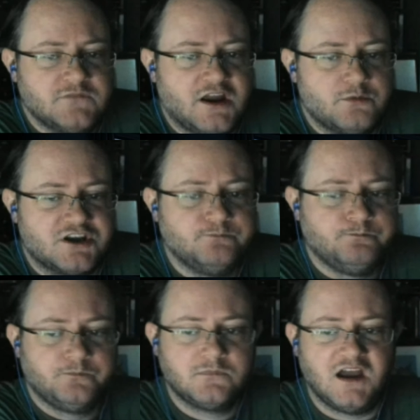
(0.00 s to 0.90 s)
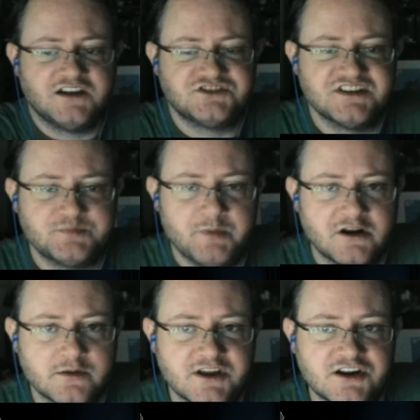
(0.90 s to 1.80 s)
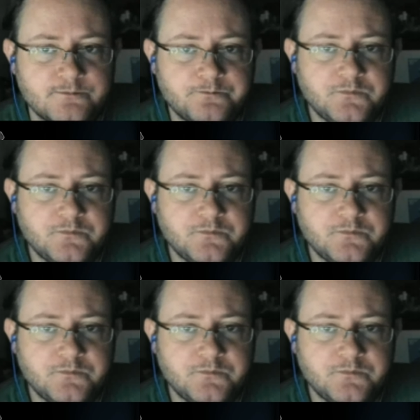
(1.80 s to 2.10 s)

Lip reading: There we go. I just barely made it.